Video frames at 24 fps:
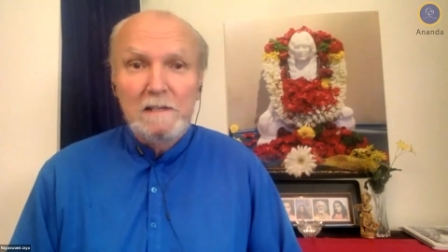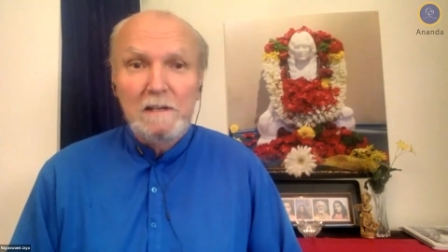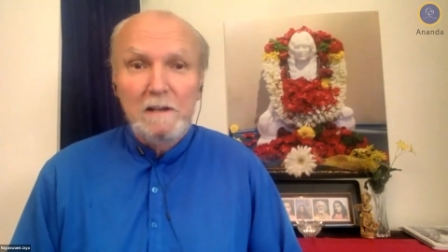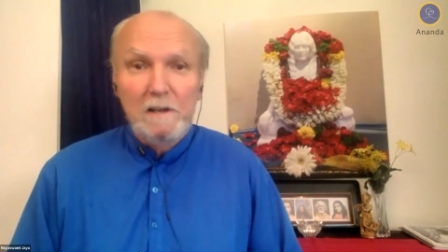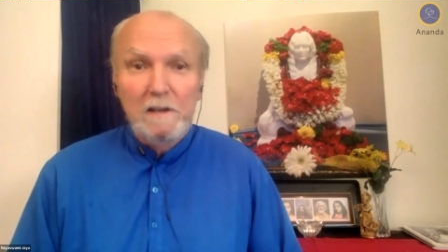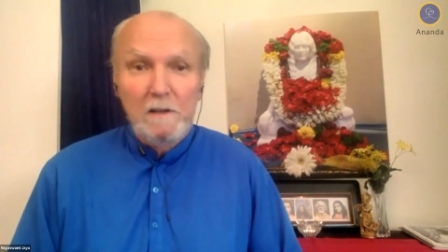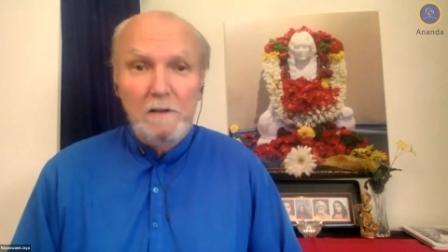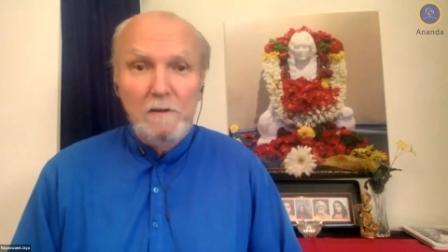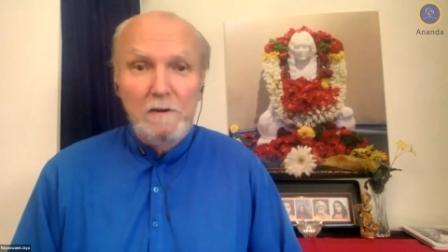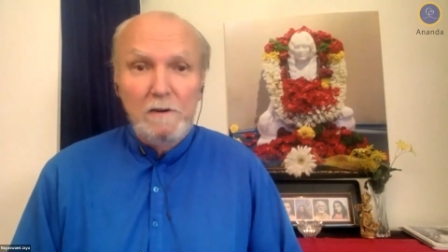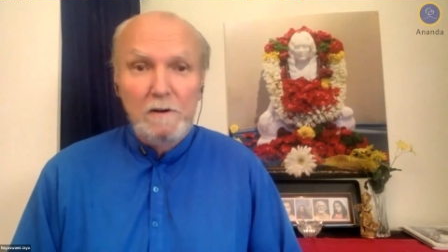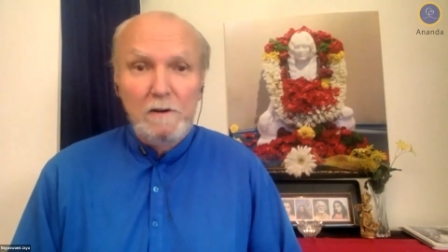
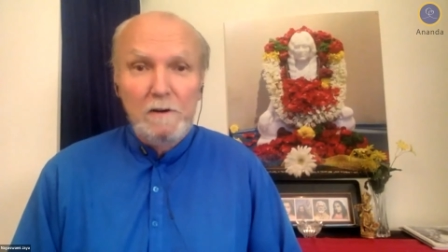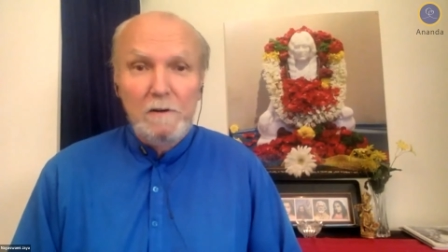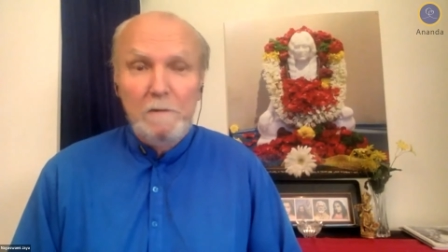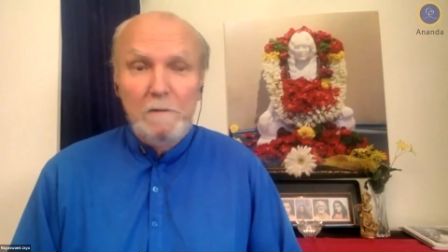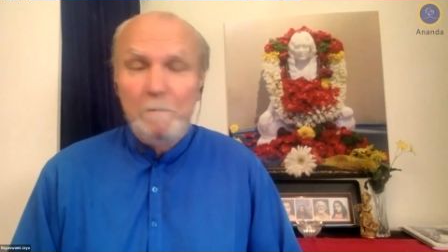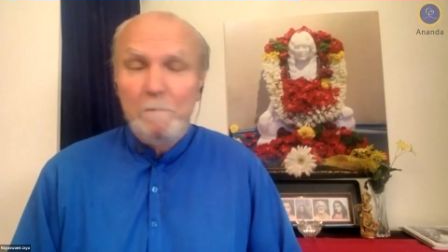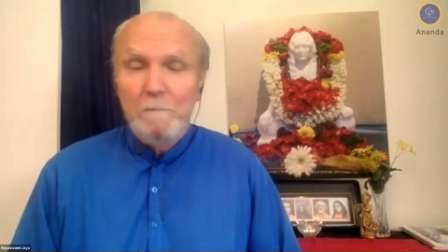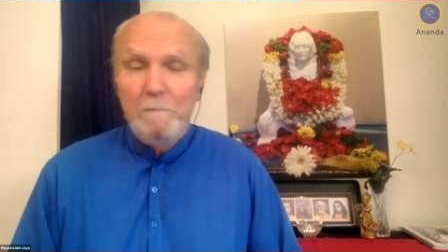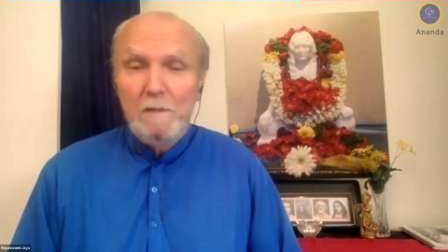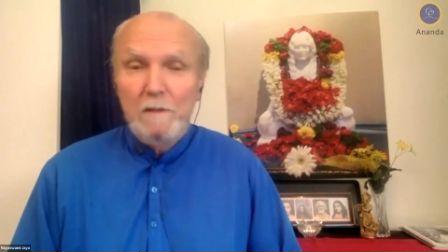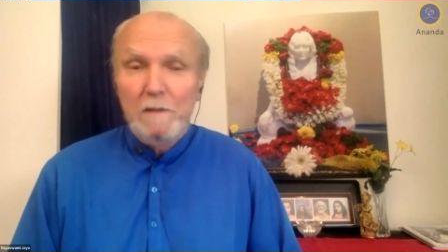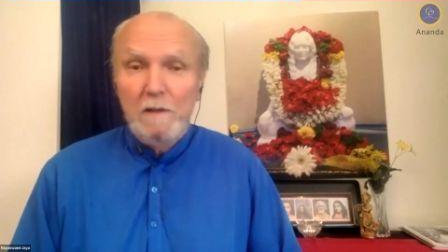another
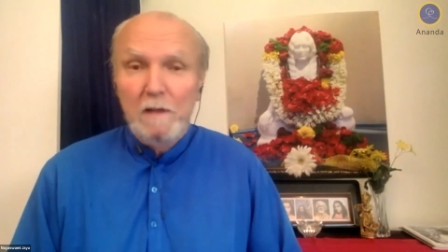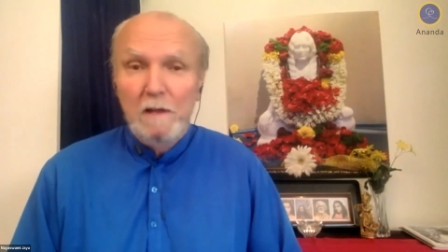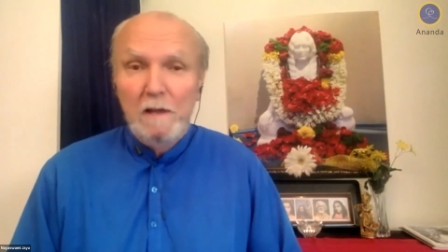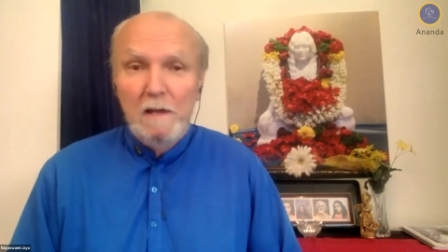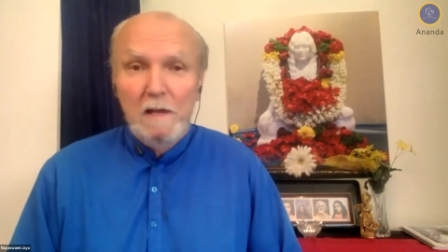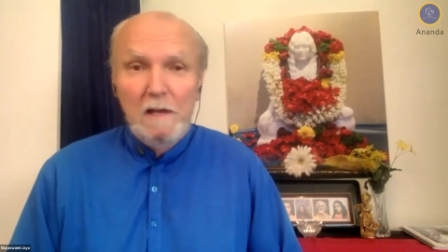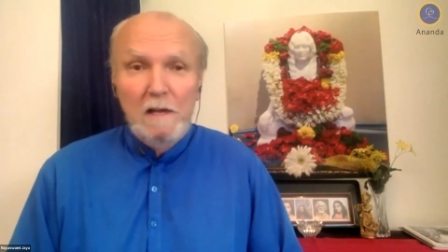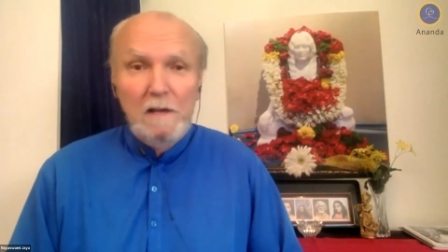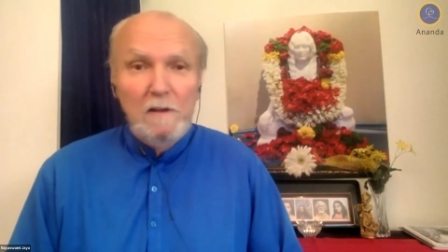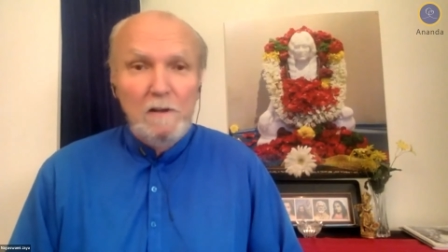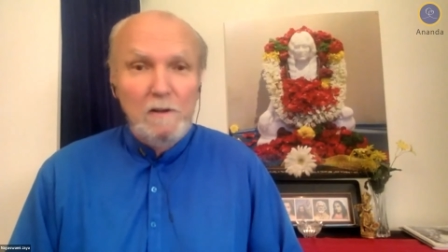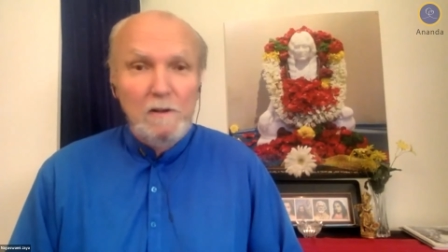
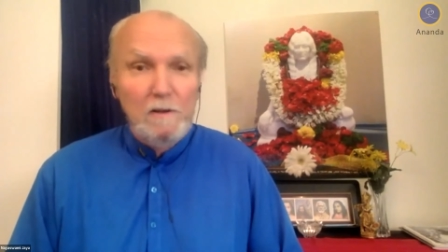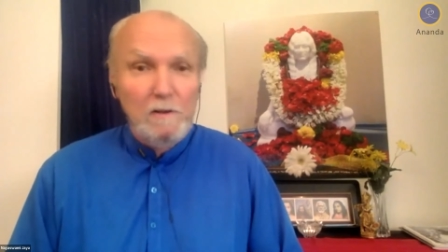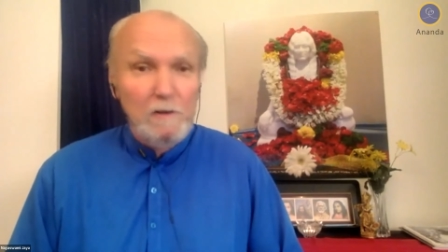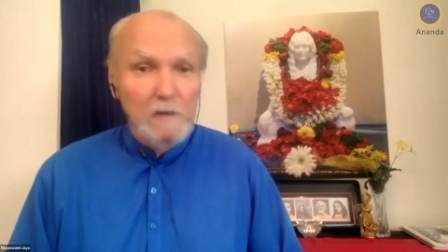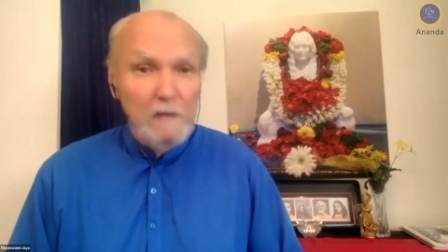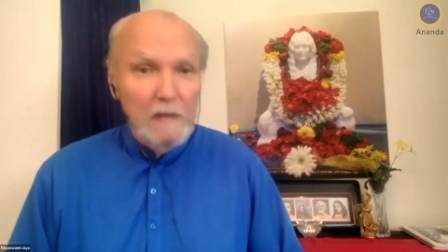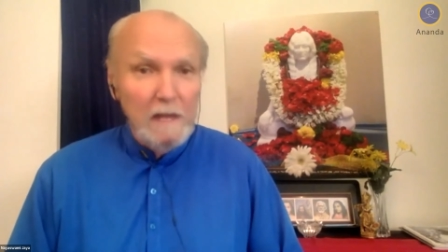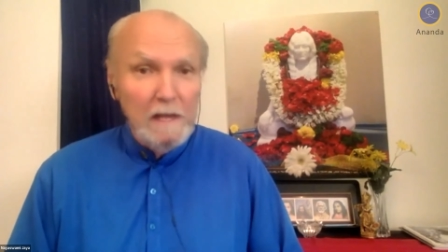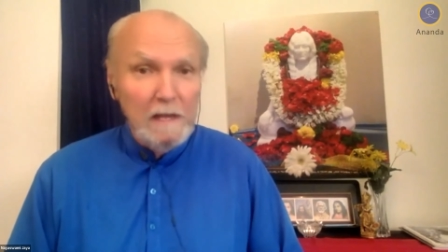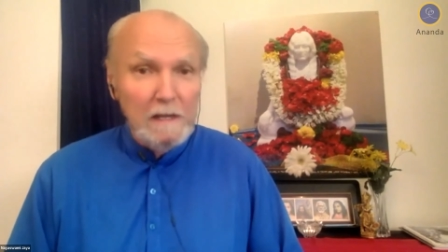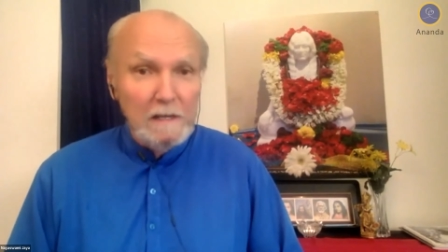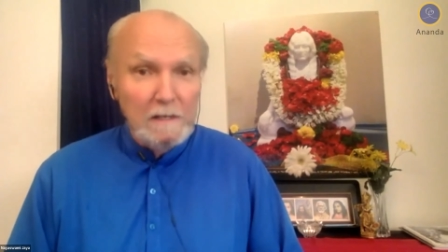year
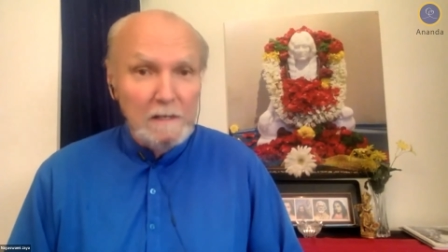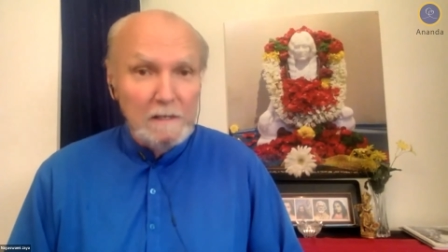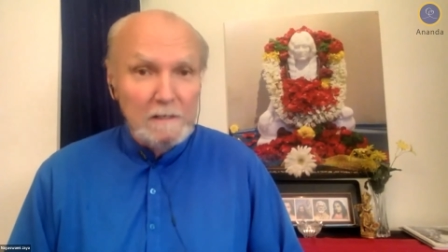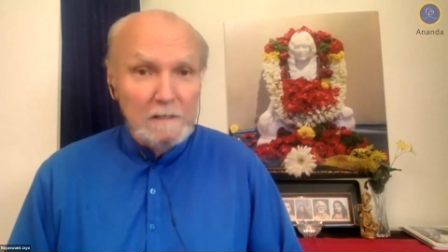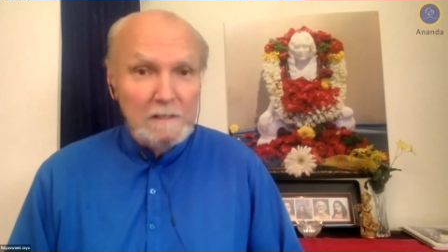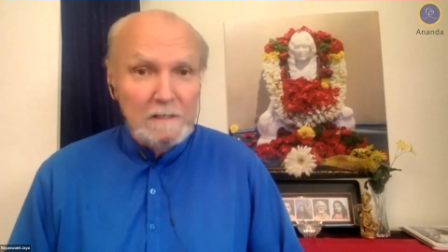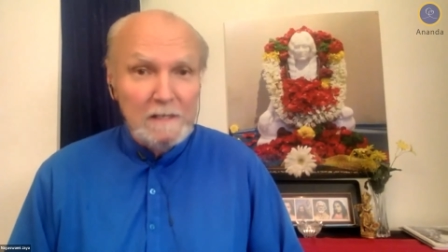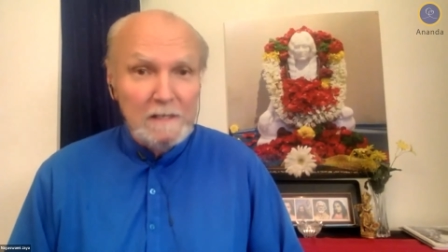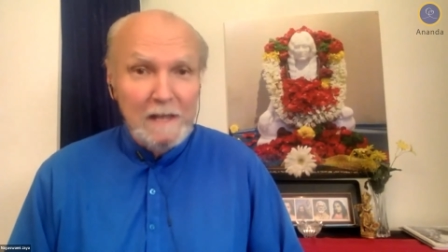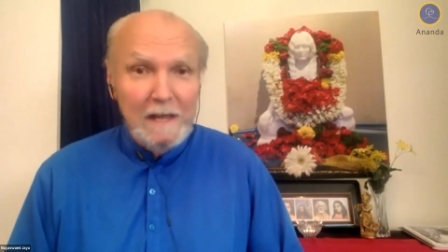ends.